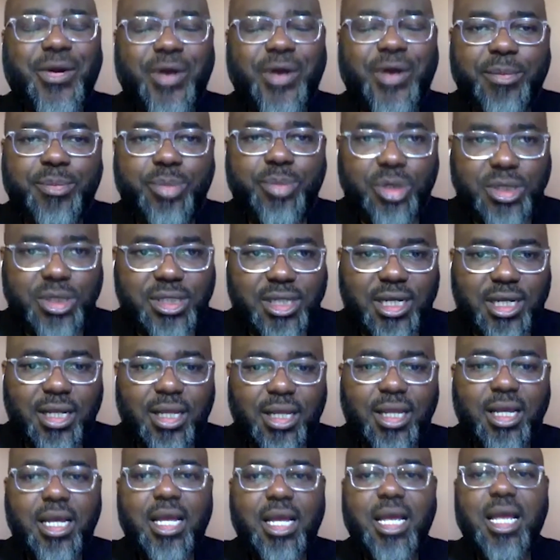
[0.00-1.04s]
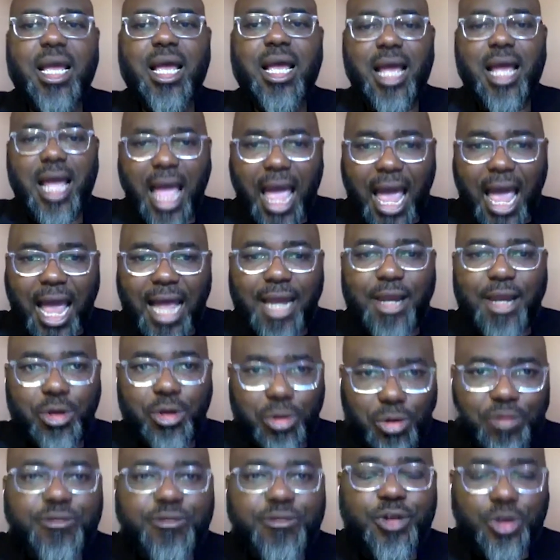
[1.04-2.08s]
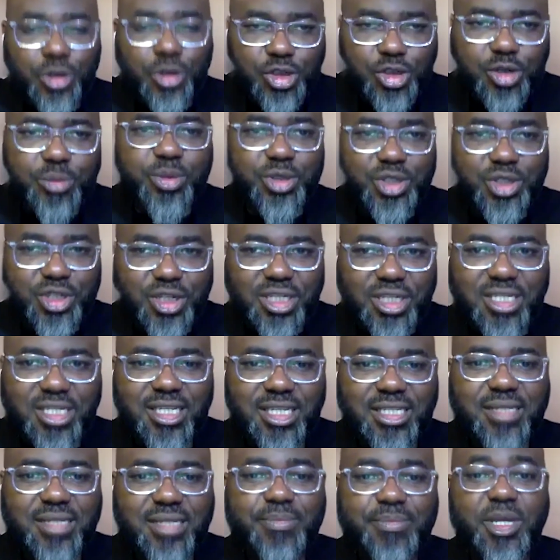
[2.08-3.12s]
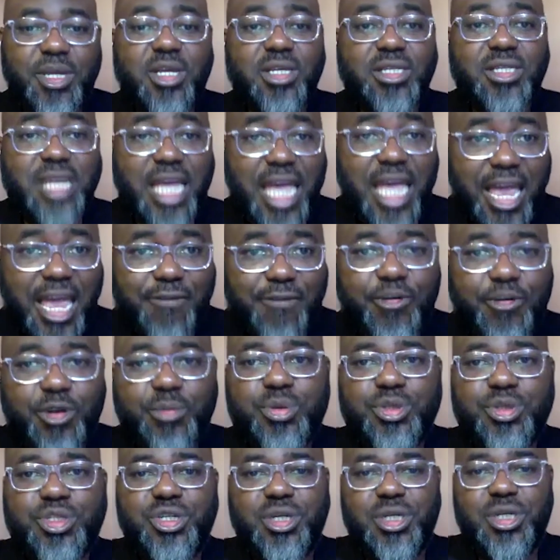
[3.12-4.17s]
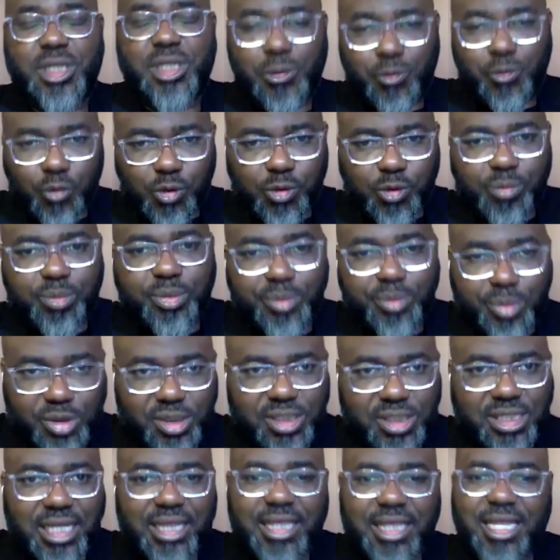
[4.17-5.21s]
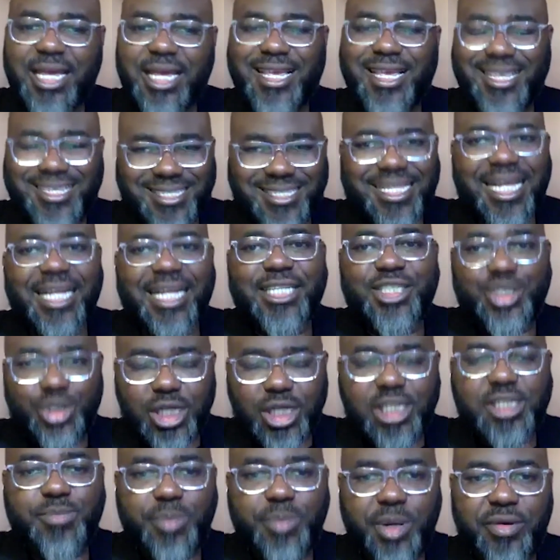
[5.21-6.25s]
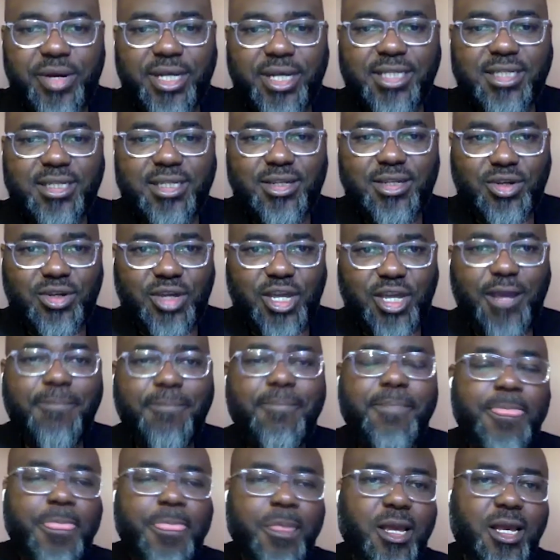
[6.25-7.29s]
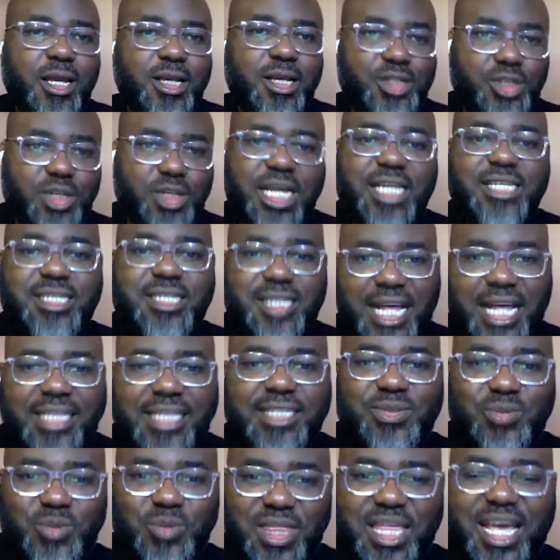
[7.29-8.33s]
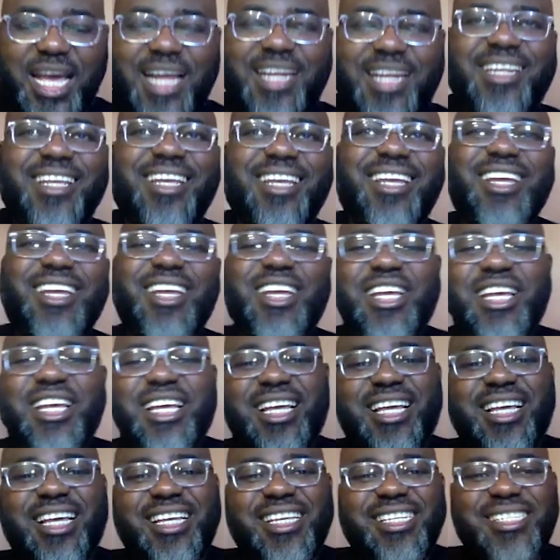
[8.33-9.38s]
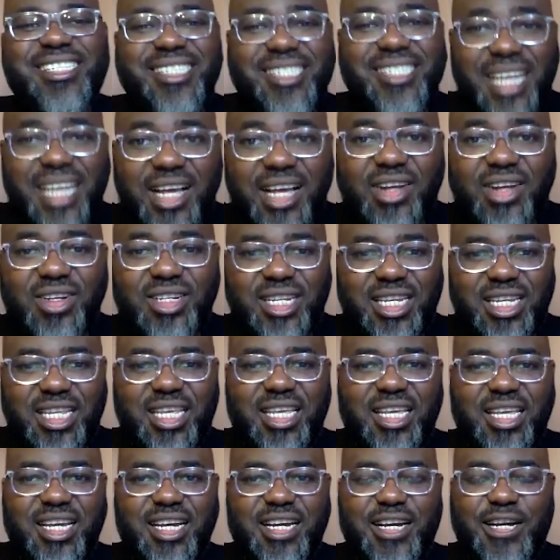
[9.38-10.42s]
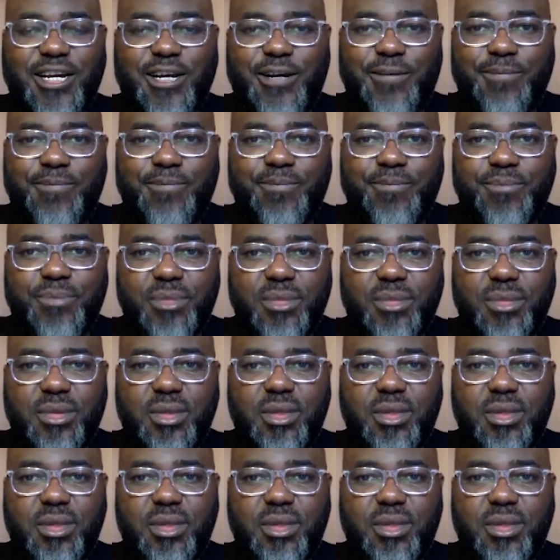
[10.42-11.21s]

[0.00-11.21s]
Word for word: career portal and look for those opportunities because every opportunity will be posted there is that transparent. Okay. So that starts with that. Secondly, um,